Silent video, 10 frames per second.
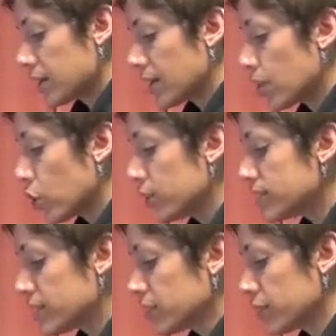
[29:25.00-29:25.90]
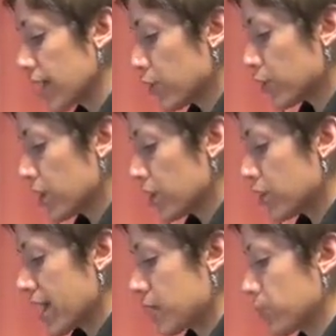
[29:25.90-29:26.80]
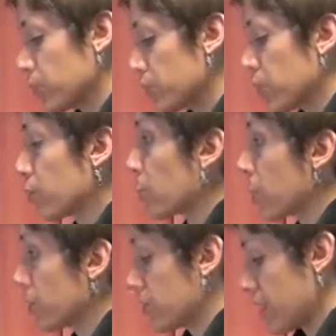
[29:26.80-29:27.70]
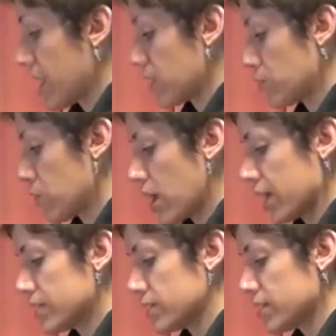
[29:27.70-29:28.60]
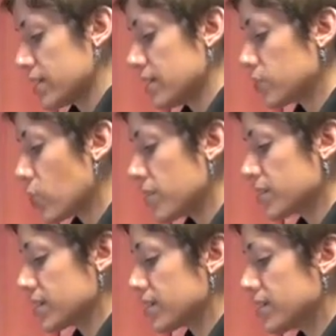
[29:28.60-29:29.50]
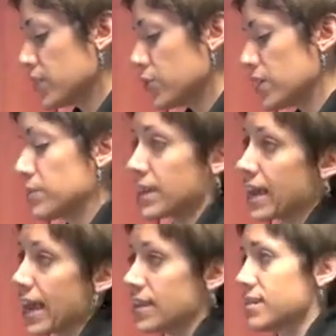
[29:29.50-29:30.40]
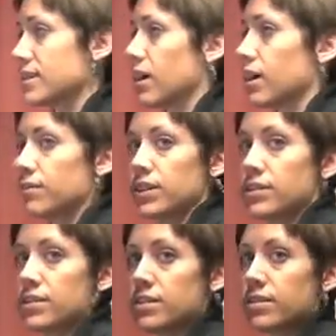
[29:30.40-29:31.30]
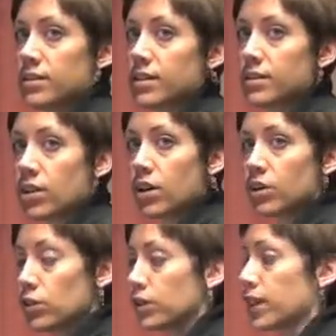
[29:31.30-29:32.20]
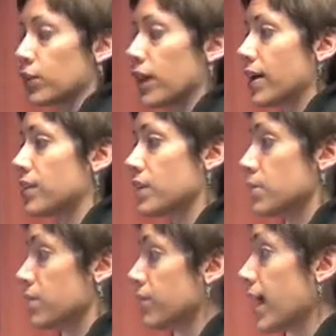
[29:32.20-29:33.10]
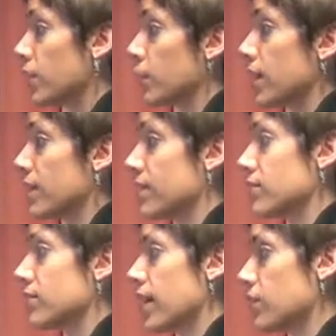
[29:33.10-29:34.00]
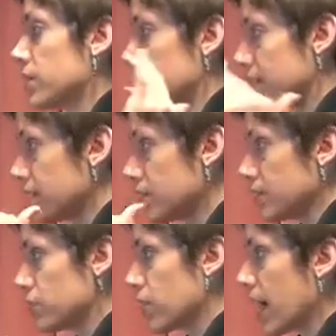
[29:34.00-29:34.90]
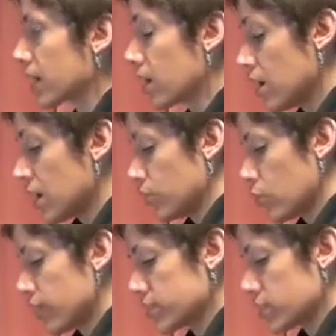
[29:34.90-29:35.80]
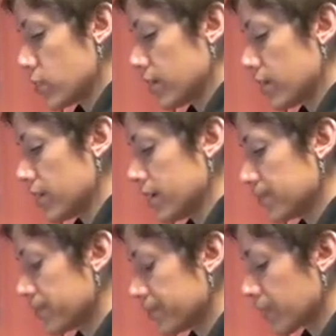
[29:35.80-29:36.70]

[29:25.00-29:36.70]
Now, they're always on the lookout for other animals, both predator and prey, and so they tend to always continually be gazing off into the distance, looking around them, evaluating the environment, and keeping track of what's going on.